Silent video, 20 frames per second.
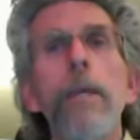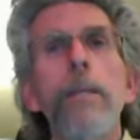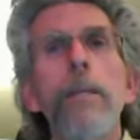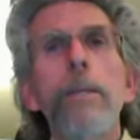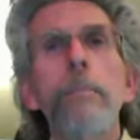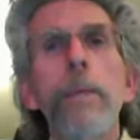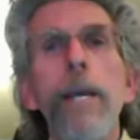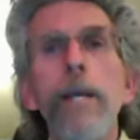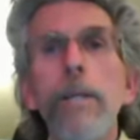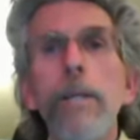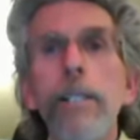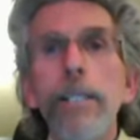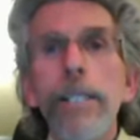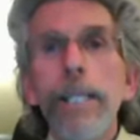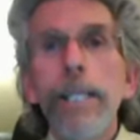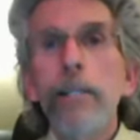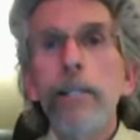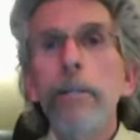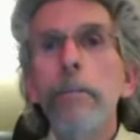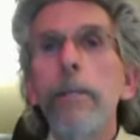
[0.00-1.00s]
The Medical
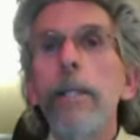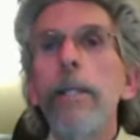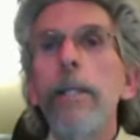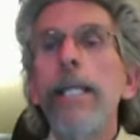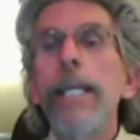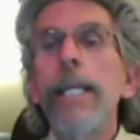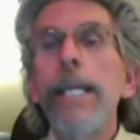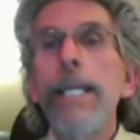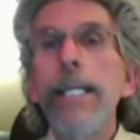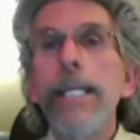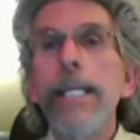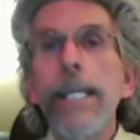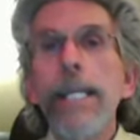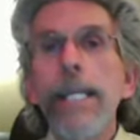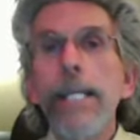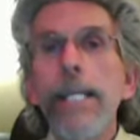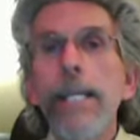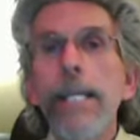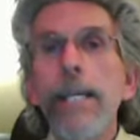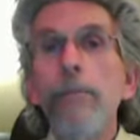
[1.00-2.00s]
Dental Building has
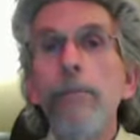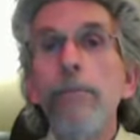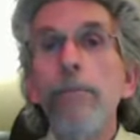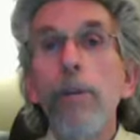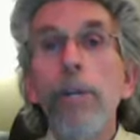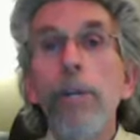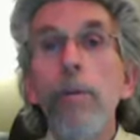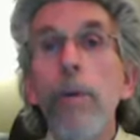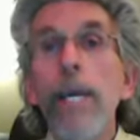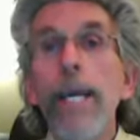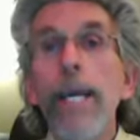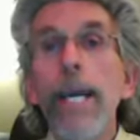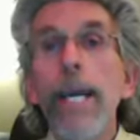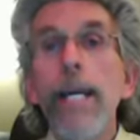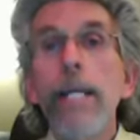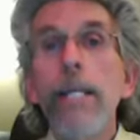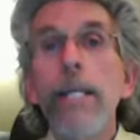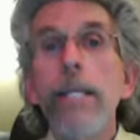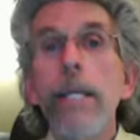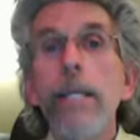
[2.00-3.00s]
easy freeway
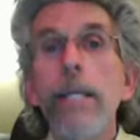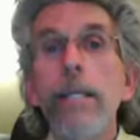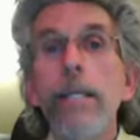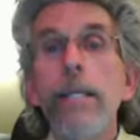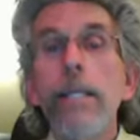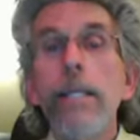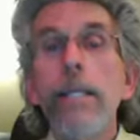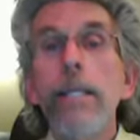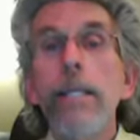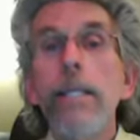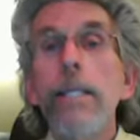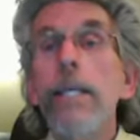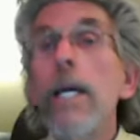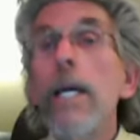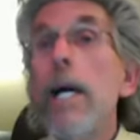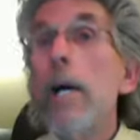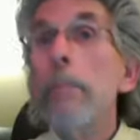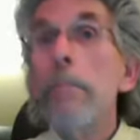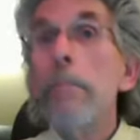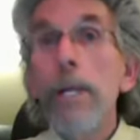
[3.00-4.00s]
access,
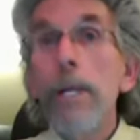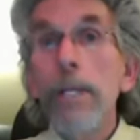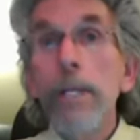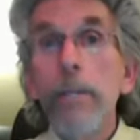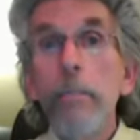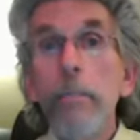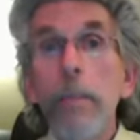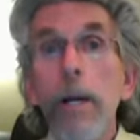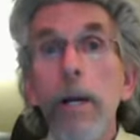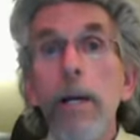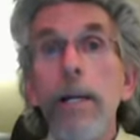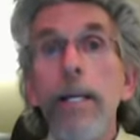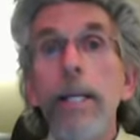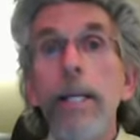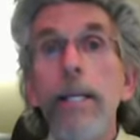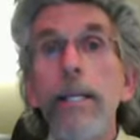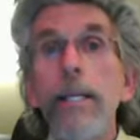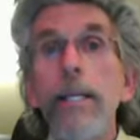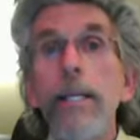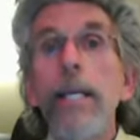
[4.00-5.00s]
abundant
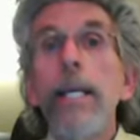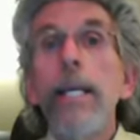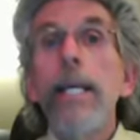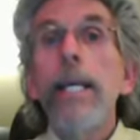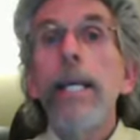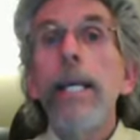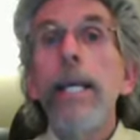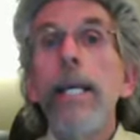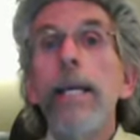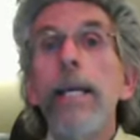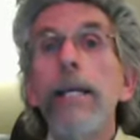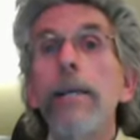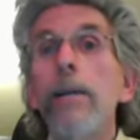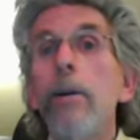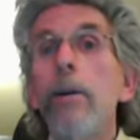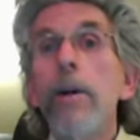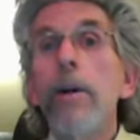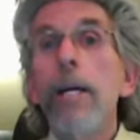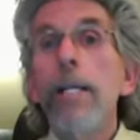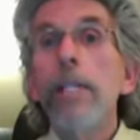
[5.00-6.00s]
parking, and
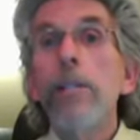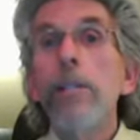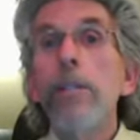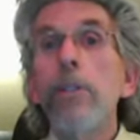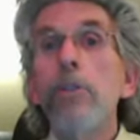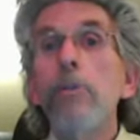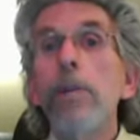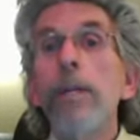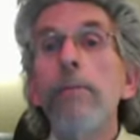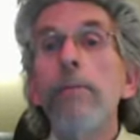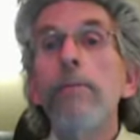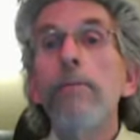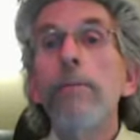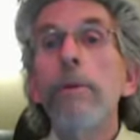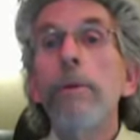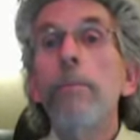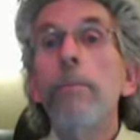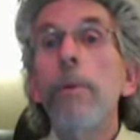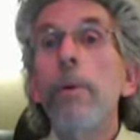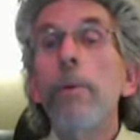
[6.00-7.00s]
across the street
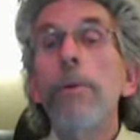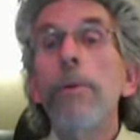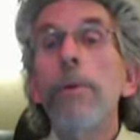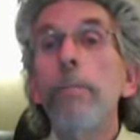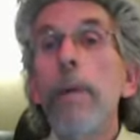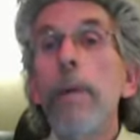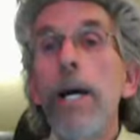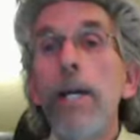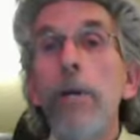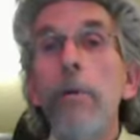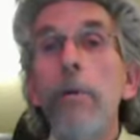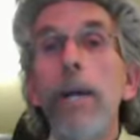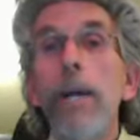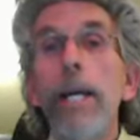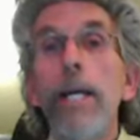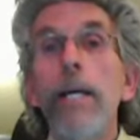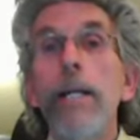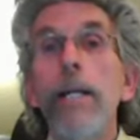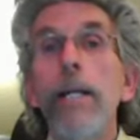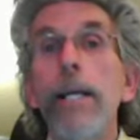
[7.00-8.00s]
from both the
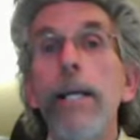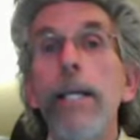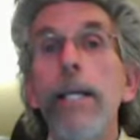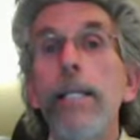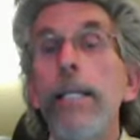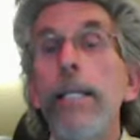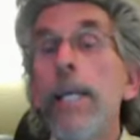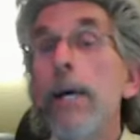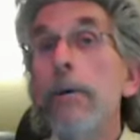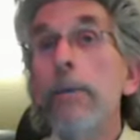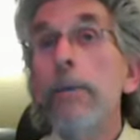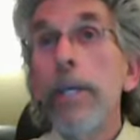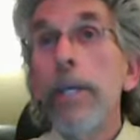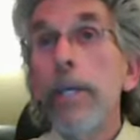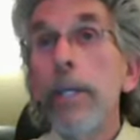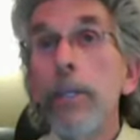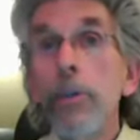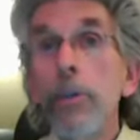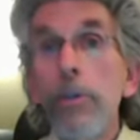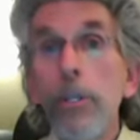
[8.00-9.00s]
monorail and South
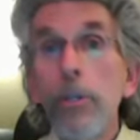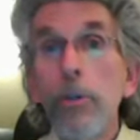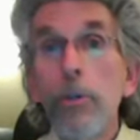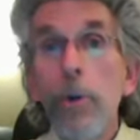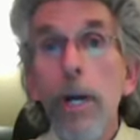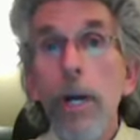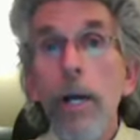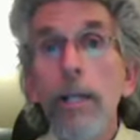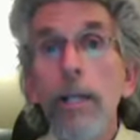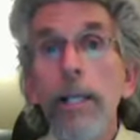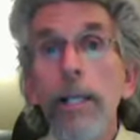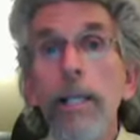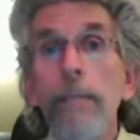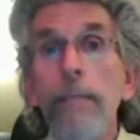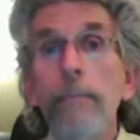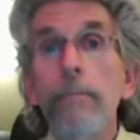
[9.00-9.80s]
Lake Union trolley.